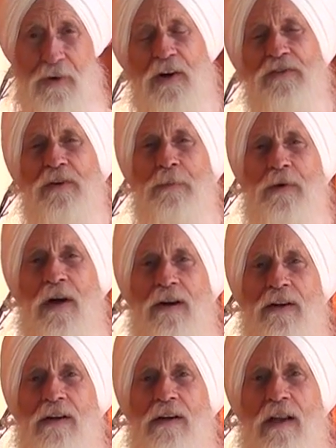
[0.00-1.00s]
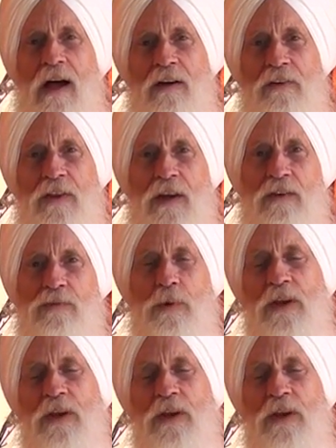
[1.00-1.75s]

Of course, he brought in a lot of things